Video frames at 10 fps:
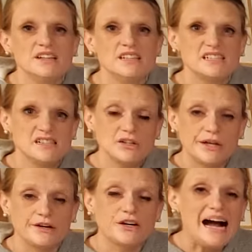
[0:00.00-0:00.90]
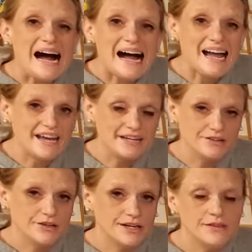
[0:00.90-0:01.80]
This is the letter I.
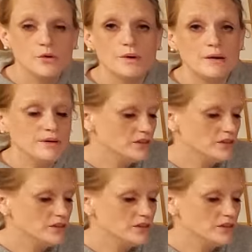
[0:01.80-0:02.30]
Okay, and the way we